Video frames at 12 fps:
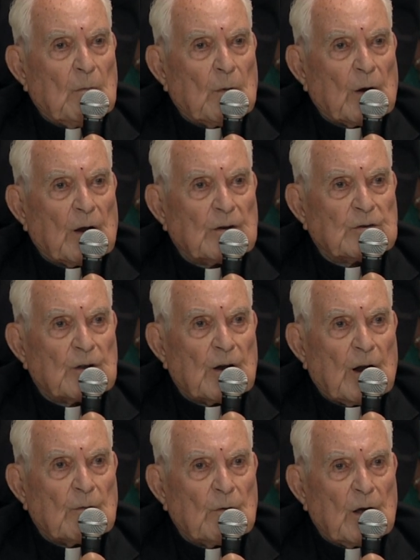But I
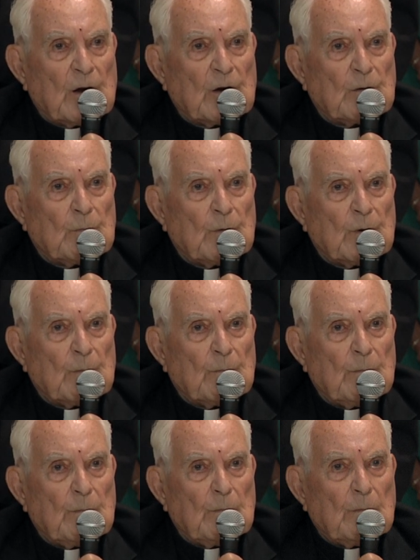said, I want it to
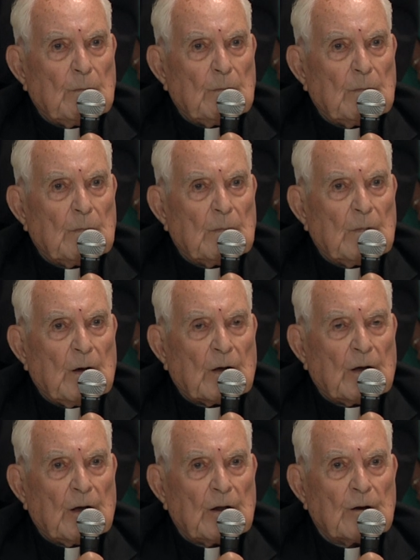be a
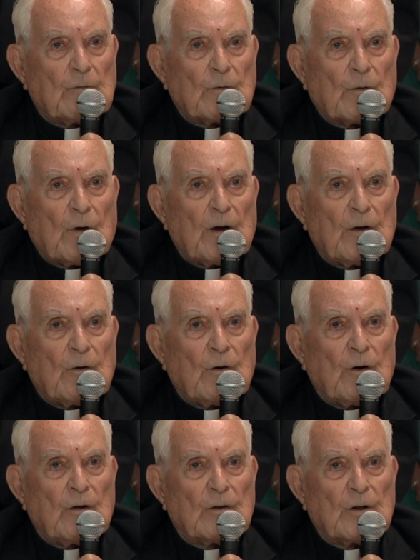kind of great
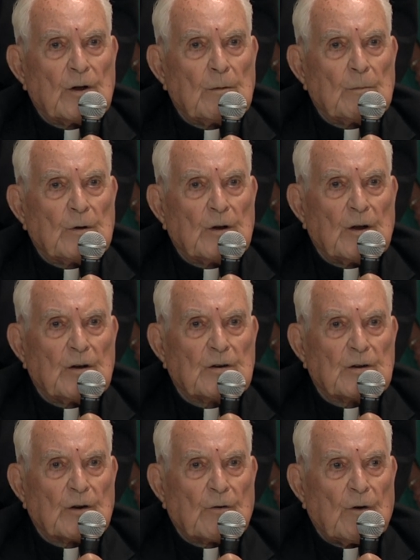hall that
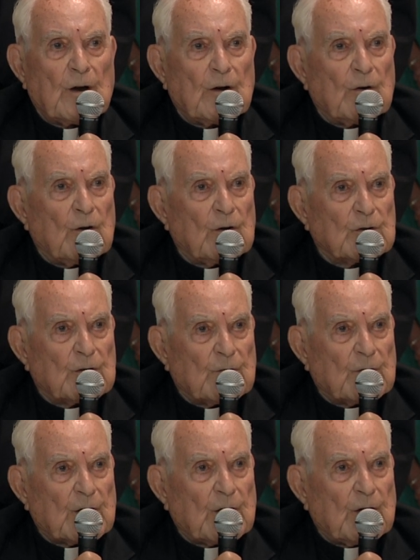imitates the great halls
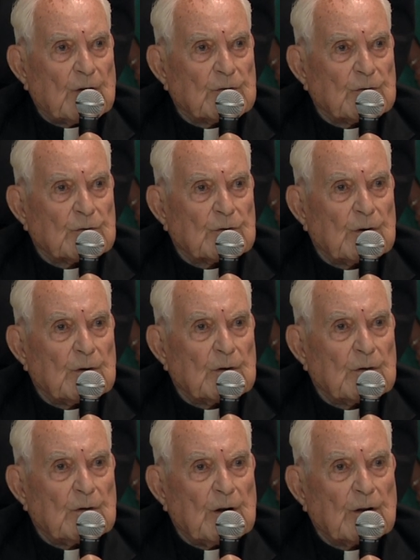of the castles
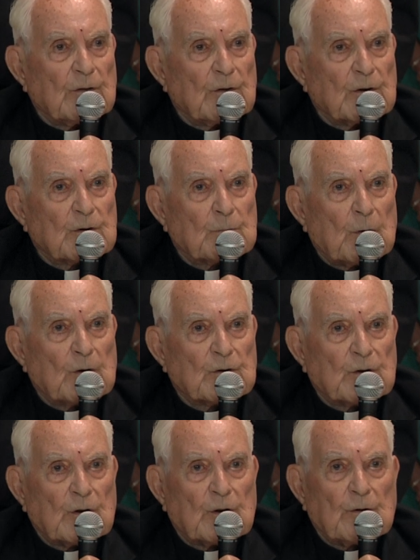in England,
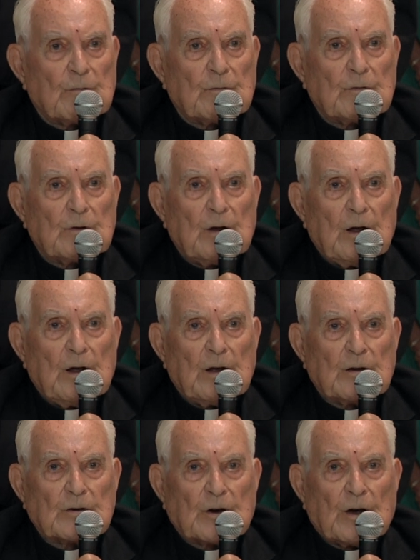especially in
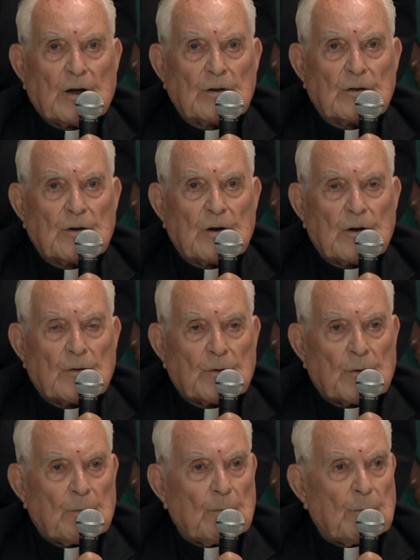Scotland and
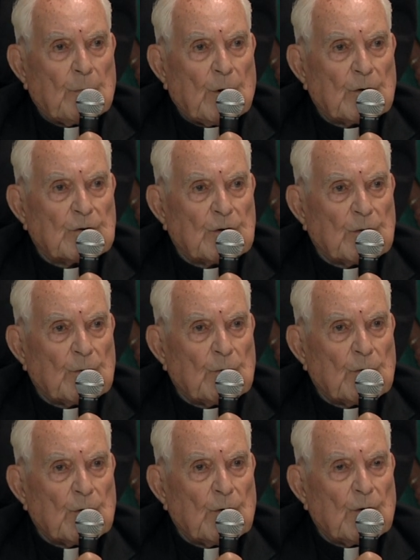other parts of the
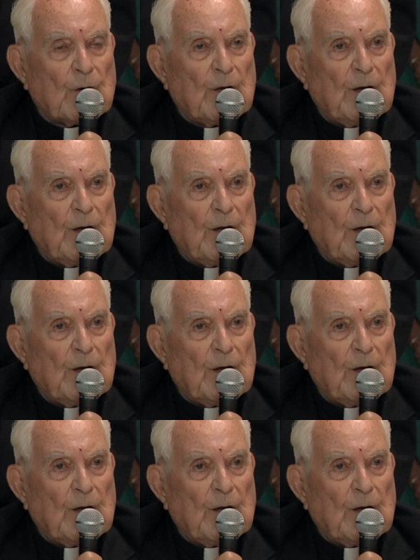world.